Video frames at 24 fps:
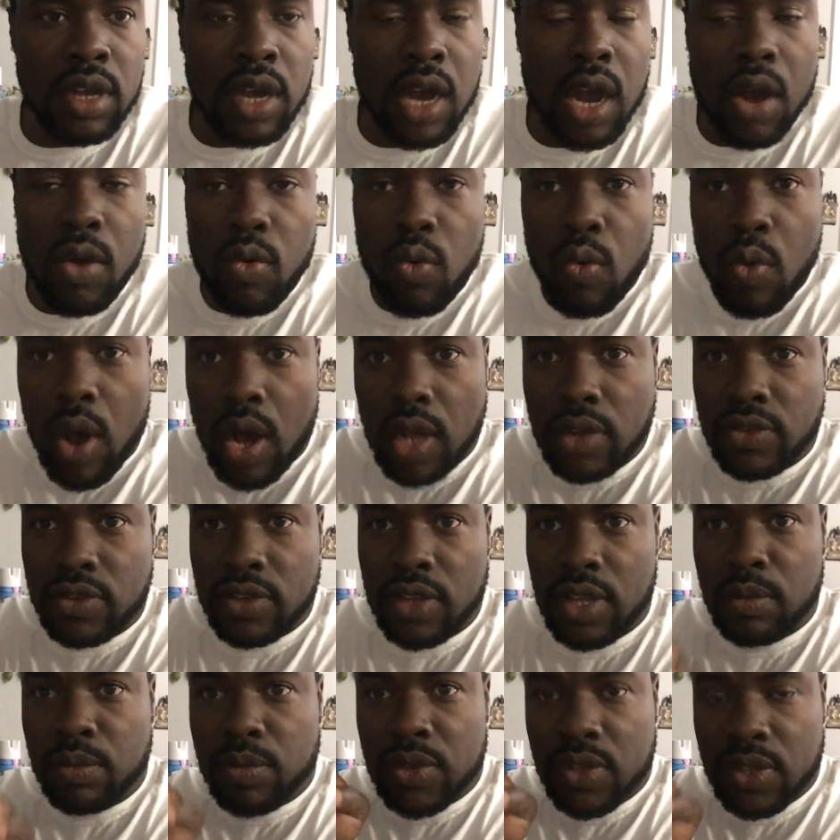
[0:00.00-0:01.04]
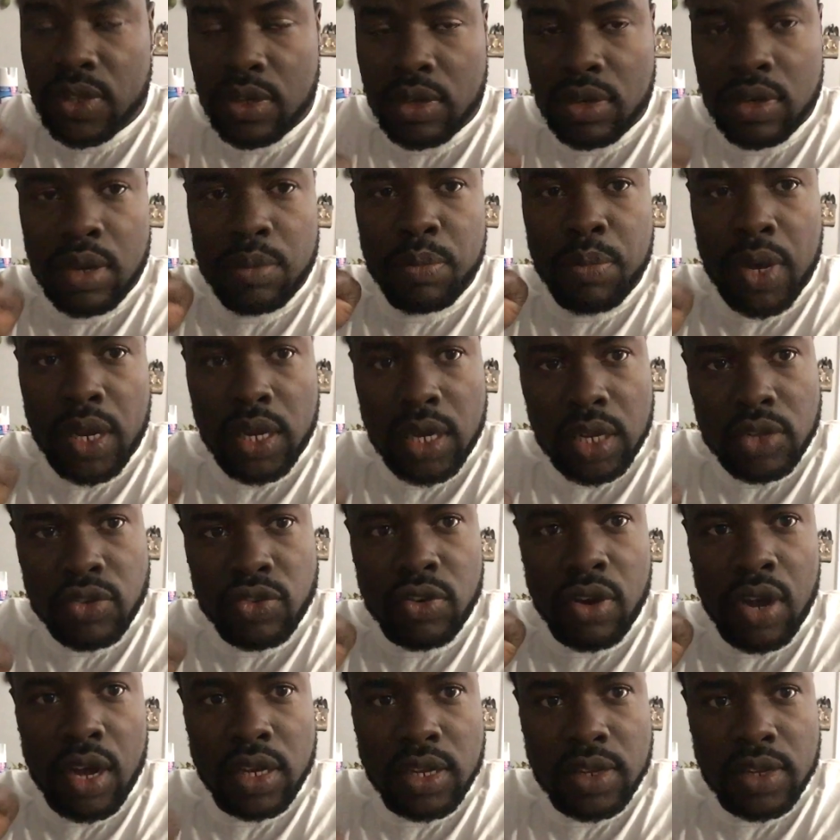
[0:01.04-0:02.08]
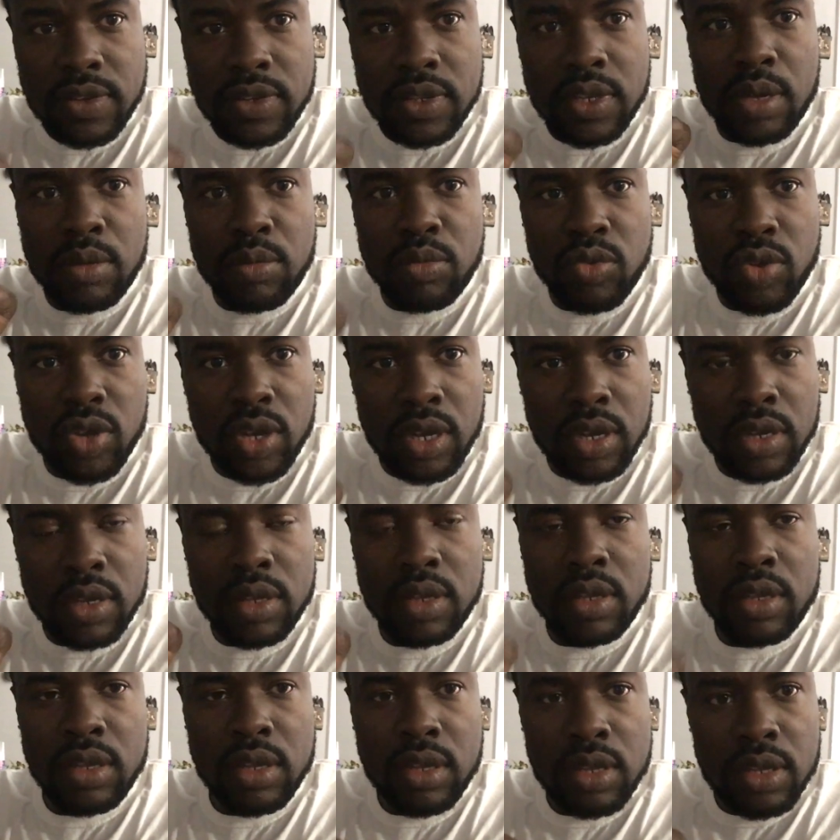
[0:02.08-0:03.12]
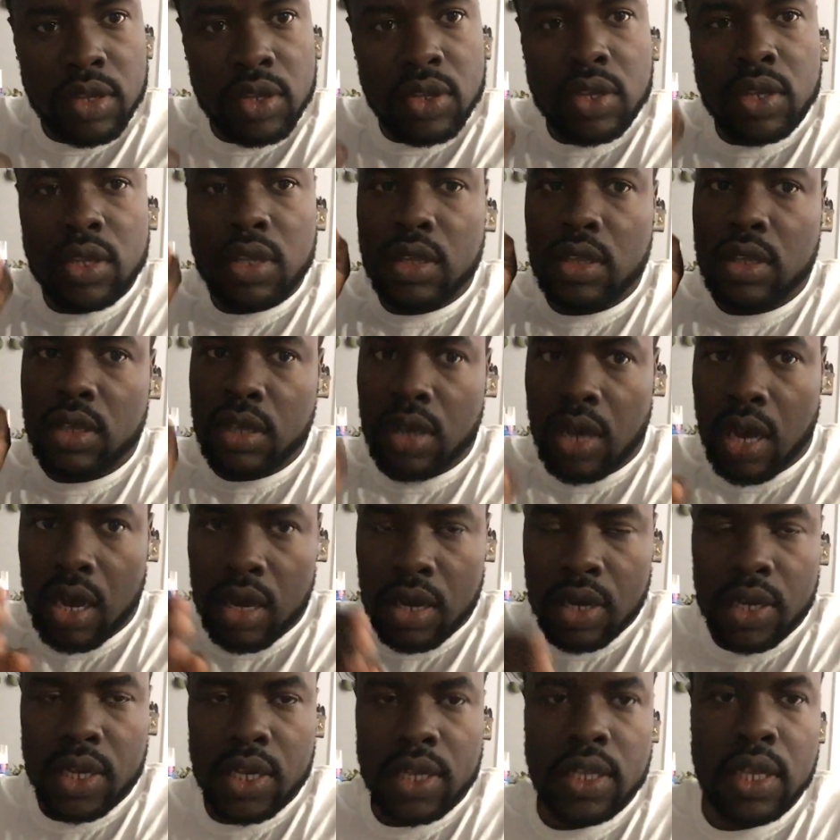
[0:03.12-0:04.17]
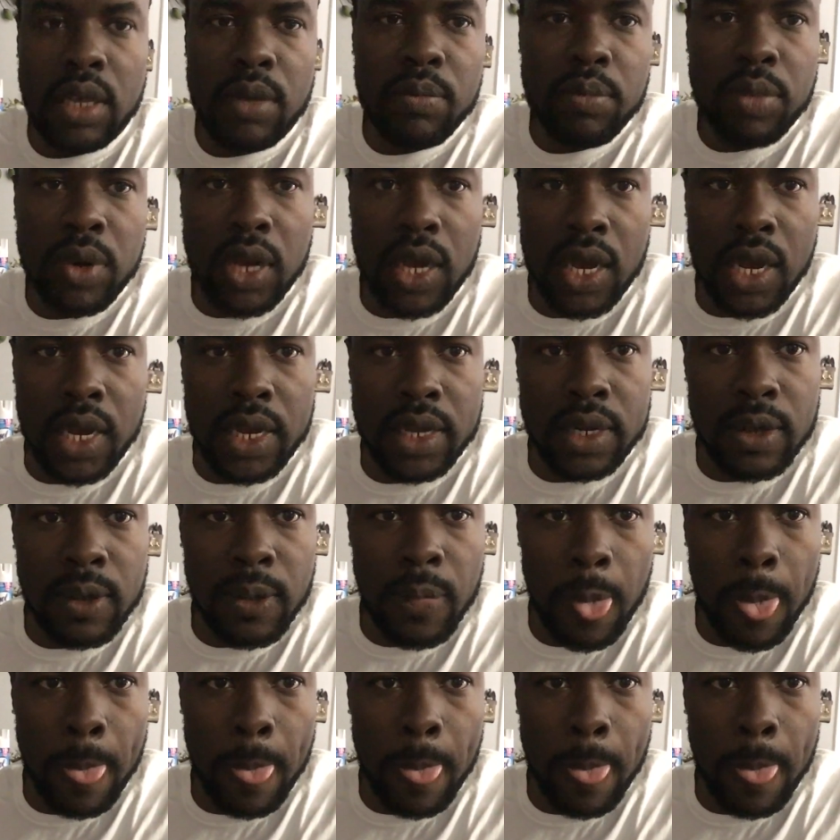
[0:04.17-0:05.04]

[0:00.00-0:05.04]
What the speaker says: And once them see you on the track the same way, you're going to get employed.